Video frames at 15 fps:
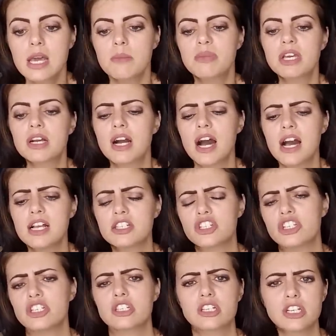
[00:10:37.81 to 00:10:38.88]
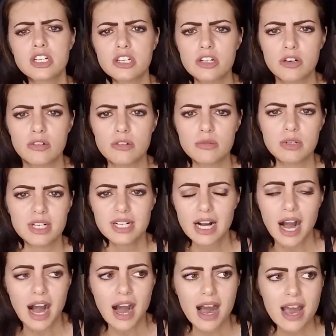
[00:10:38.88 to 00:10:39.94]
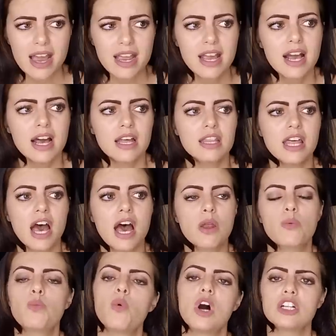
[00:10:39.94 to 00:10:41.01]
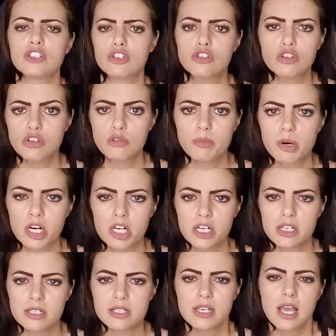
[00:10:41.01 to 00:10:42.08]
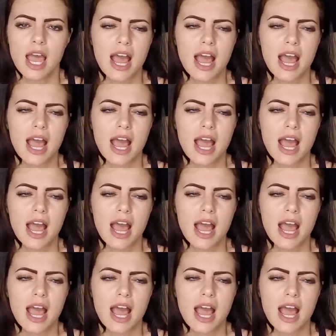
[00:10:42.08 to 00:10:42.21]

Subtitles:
because she's gonna go to a guy that wants two birds